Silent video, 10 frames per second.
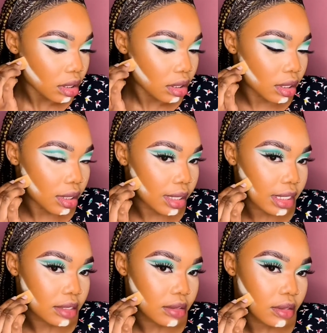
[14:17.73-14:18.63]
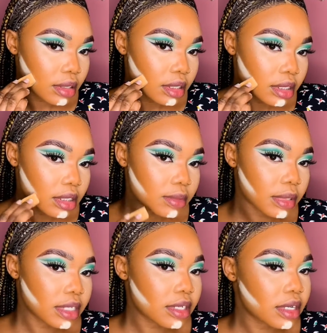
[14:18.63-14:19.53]
And I like to do under this
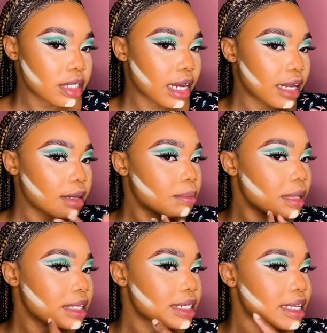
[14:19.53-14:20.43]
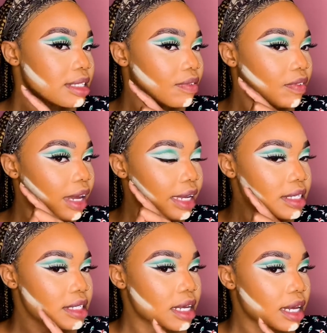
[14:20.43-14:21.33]
place because it kind of
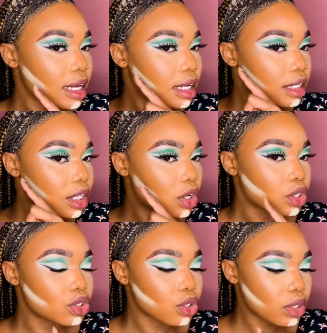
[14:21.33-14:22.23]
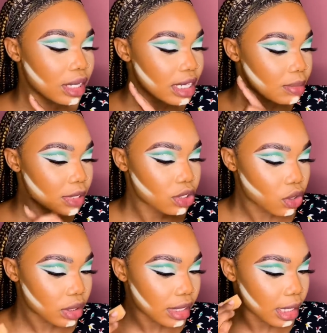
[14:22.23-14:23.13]
intensifies the contour that's been
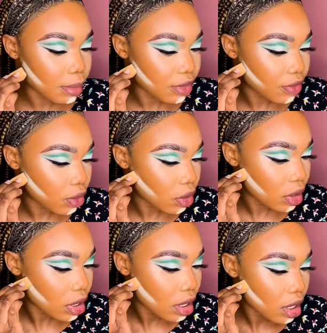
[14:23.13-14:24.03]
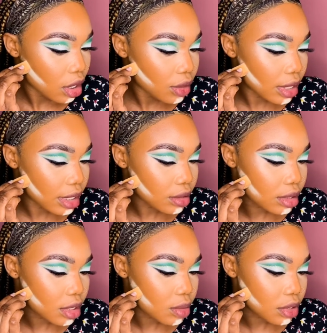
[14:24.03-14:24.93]
done there before. You can do
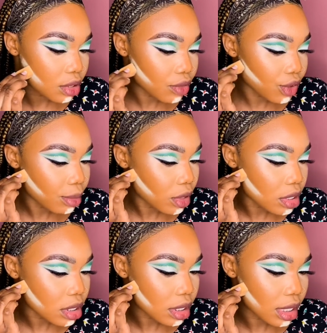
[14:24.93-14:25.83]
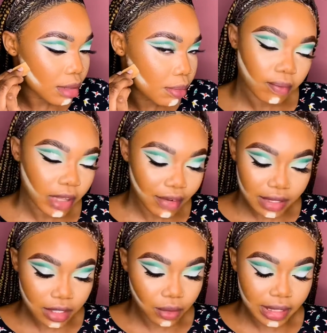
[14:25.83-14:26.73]
this with your cream concealer, but I really
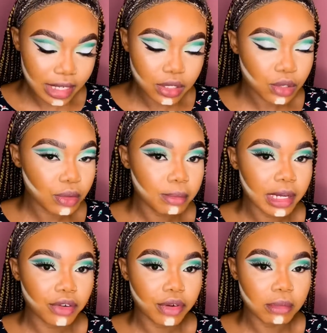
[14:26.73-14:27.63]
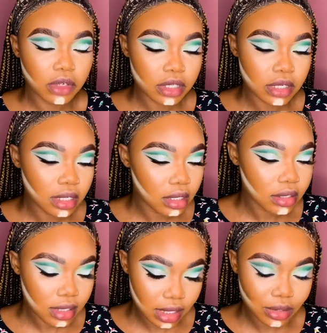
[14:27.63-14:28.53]
don't like to do it with my cream concealer
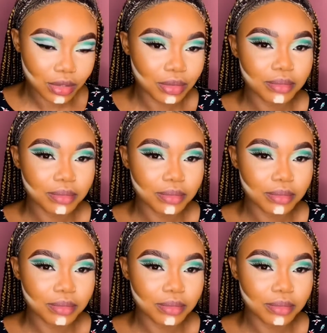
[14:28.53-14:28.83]
because I don't know,